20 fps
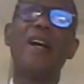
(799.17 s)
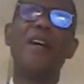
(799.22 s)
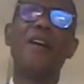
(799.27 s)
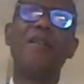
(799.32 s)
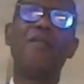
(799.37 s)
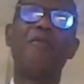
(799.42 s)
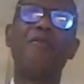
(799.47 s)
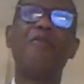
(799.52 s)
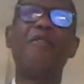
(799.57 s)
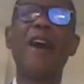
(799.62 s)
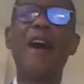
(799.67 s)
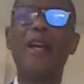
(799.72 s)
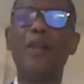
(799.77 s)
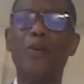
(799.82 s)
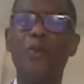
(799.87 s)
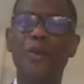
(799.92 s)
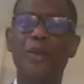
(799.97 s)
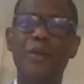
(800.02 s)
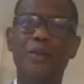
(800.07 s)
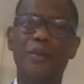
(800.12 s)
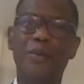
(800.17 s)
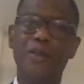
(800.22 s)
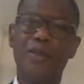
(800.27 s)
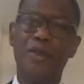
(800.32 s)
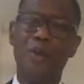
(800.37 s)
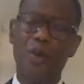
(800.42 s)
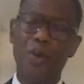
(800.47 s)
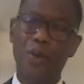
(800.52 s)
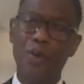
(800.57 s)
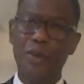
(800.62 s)
following
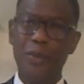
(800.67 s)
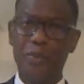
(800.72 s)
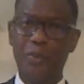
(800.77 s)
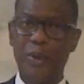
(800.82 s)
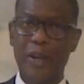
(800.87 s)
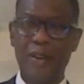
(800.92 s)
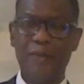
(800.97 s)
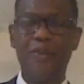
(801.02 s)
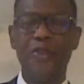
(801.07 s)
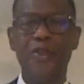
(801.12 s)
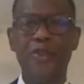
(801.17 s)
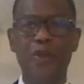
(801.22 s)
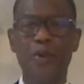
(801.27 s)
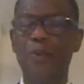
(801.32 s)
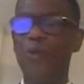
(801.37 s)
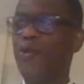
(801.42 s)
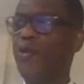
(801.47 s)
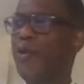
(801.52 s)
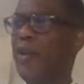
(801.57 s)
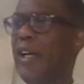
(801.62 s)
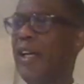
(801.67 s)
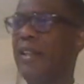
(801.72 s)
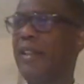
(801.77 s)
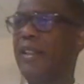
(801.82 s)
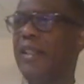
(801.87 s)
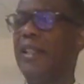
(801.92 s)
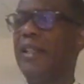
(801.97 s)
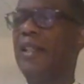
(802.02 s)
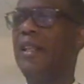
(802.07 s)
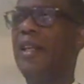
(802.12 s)
the Holy Prophet Noble Drew
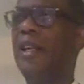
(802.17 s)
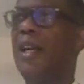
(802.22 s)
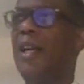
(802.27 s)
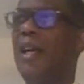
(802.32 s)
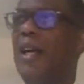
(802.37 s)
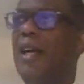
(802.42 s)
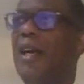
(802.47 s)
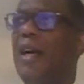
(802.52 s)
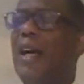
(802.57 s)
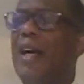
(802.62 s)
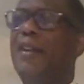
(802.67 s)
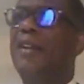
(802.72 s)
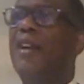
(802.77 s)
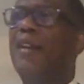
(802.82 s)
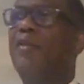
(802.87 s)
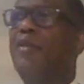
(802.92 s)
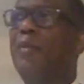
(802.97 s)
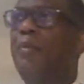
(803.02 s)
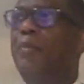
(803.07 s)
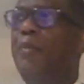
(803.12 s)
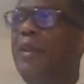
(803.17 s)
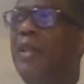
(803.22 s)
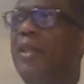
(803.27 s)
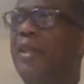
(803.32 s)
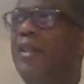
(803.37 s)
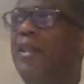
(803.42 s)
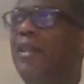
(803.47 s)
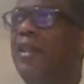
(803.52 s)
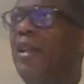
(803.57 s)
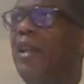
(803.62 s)
Ali. I've never
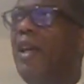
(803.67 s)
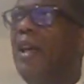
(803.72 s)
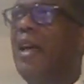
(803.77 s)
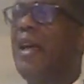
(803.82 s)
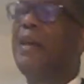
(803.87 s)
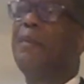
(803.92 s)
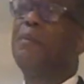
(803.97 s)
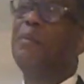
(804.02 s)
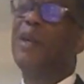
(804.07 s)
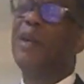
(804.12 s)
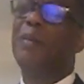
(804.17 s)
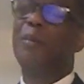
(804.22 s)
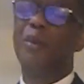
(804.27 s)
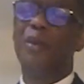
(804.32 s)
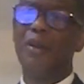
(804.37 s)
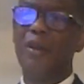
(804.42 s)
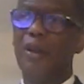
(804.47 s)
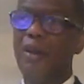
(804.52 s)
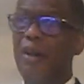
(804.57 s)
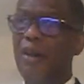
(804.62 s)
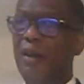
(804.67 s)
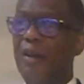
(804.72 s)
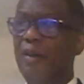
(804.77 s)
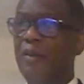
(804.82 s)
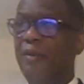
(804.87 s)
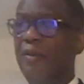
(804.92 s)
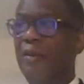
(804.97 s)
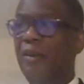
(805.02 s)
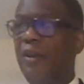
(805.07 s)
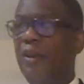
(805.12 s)
been a member
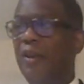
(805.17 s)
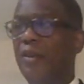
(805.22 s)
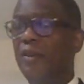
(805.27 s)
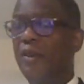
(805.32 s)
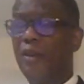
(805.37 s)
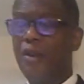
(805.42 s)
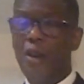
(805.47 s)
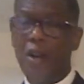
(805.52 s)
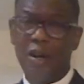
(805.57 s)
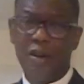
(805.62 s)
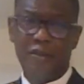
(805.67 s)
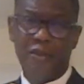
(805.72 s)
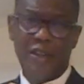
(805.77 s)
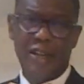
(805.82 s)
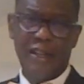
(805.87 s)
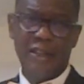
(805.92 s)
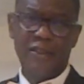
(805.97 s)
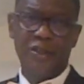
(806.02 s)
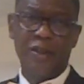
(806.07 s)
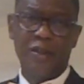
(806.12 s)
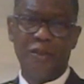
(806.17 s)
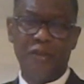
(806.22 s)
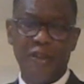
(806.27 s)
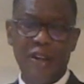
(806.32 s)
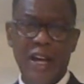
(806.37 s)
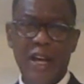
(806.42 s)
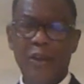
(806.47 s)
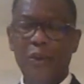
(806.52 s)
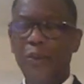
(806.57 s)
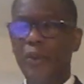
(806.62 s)
of the Garveyites or
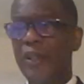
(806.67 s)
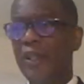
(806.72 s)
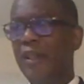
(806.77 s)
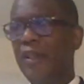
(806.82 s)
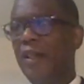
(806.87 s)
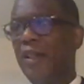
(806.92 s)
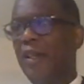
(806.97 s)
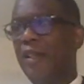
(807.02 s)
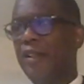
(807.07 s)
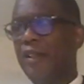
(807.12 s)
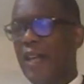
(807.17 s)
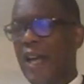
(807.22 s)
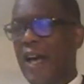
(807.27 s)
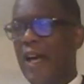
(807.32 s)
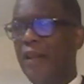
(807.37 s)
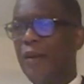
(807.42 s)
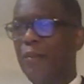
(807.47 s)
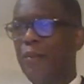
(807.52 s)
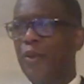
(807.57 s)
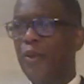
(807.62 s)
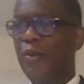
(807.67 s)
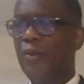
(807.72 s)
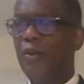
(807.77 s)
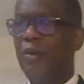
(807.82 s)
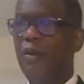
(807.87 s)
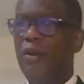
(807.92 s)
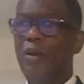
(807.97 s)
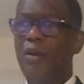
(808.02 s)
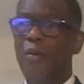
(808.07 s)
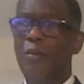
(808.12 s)
following the Honorable
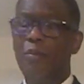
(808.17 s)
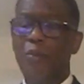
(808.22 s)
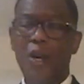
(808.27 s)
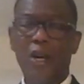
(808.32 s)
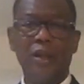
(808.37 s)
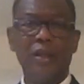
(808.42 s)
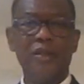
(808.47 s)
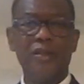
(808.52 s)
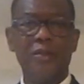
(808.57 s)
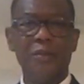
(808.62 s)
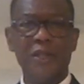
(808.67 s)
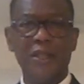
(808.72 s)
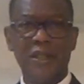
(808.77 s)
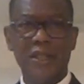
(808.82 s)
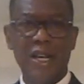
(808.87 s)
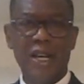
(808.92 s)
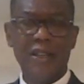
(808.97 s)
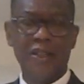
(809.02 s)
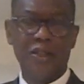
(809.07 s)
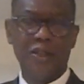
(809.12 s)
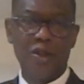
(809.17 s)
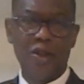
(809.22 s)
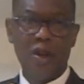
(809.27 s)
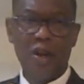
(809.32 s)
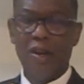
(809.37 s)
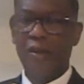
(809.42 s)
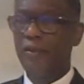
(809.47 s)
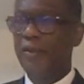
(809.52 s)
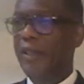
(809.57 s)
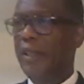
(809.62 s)
Marcus Messiah
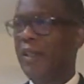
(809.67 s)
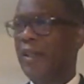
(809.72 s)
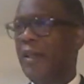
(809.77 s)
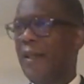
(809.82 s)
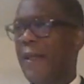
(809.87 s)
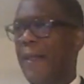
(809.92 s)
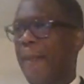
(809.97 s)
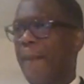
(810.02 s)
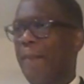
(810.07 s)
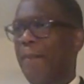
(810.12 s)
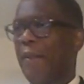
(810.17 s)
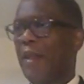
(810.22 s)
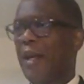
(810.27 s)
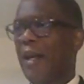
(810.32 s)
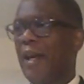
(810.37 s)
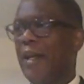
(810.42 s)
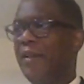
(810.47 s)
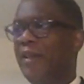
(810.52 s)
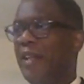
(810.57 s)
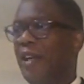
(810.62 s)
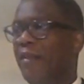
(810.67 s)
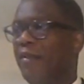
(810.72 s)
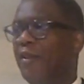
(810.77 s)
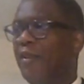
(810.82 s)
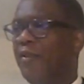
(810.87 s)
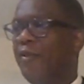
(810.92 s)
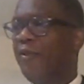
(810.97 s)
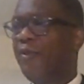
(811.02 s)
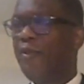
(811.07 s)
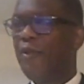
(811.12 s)
Garvey. I've never
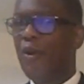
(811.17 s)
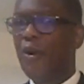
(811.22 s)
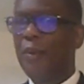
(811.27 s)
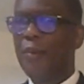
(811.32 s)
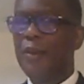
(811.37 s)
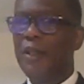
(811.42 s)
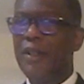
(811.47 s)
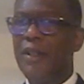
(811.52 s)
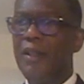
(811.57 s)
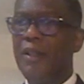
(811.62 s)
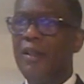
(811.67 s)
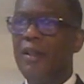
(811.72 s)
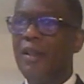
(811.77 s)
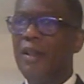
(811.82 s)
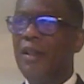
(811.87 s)
formally